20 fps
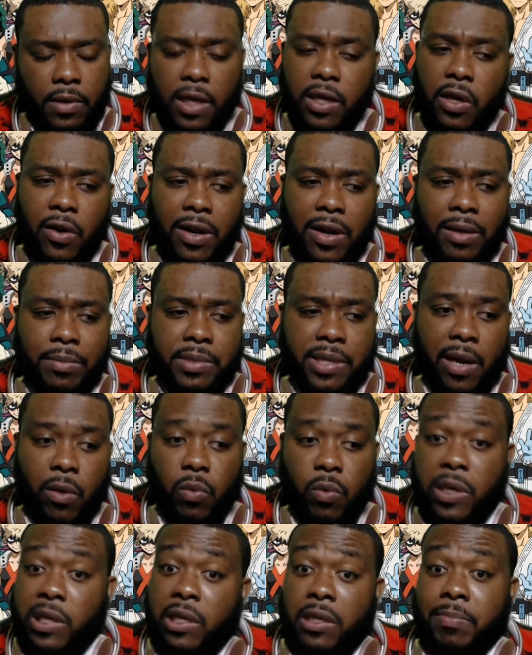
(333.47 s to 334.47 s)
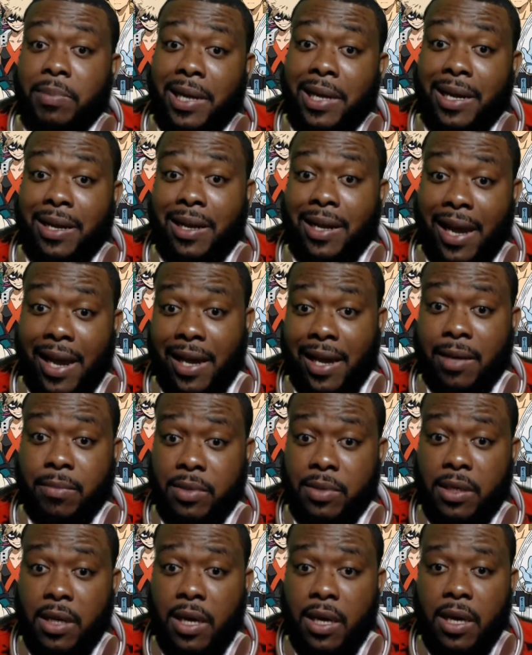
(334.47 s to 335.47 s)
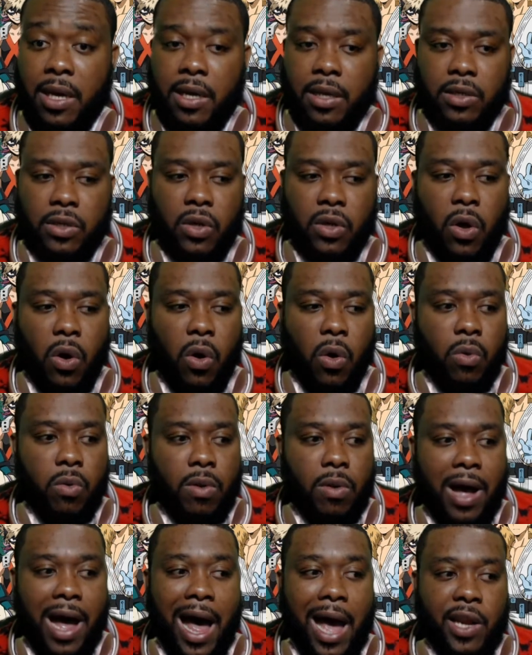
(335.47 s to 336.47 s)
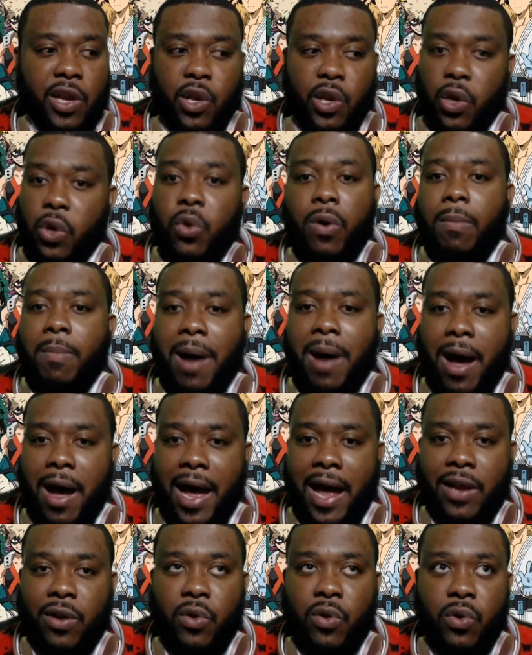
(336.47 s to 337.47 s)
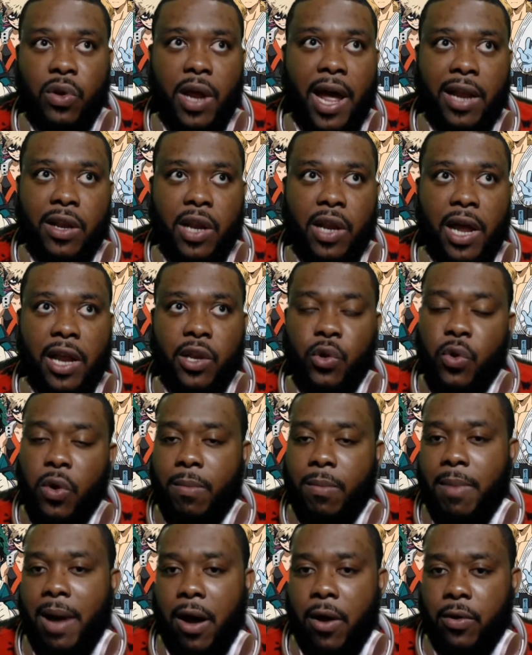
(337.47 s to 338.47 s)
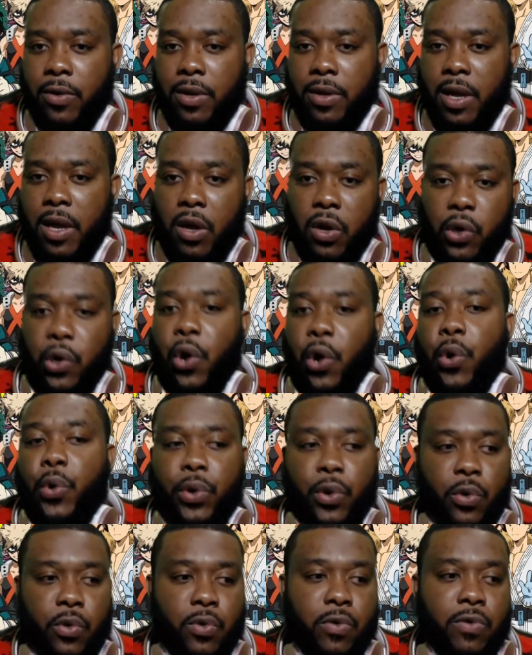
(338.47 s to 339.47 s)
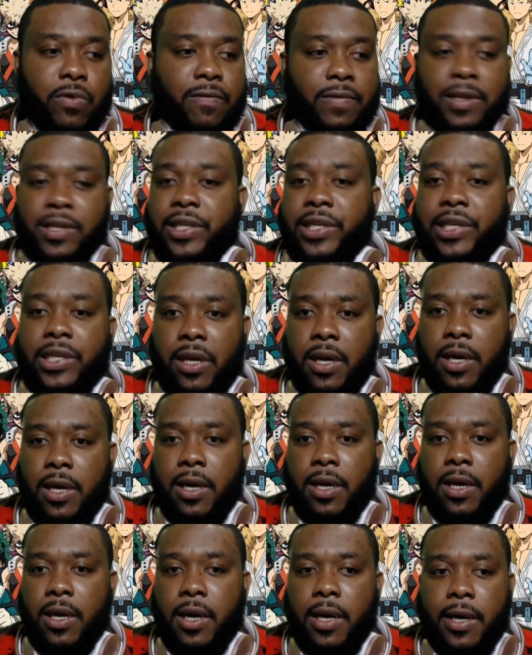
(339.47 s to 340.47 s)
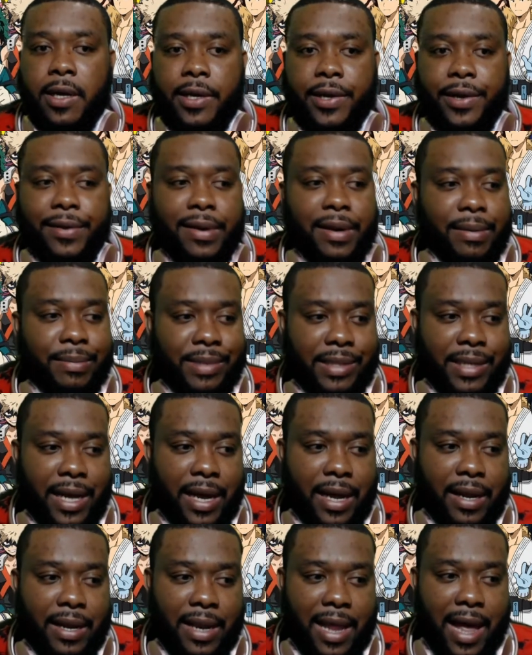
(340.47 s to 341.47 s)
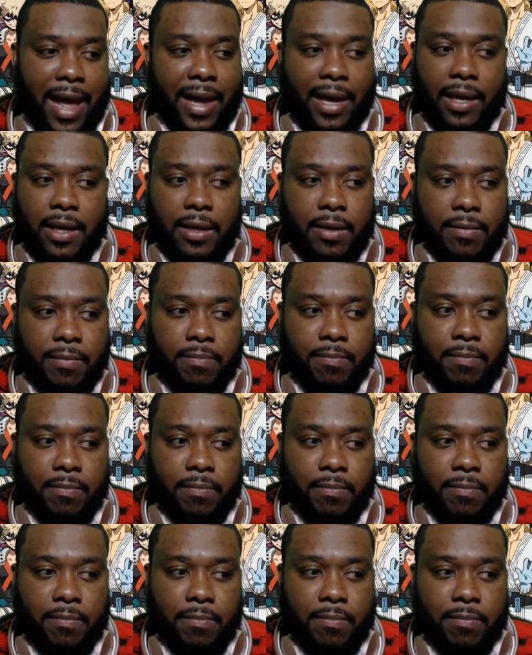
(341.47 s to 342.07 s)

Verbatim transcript: You know what I'm saying? We just played the games. So I knew about Goku, Vegeta, you know what I'm saying? Like,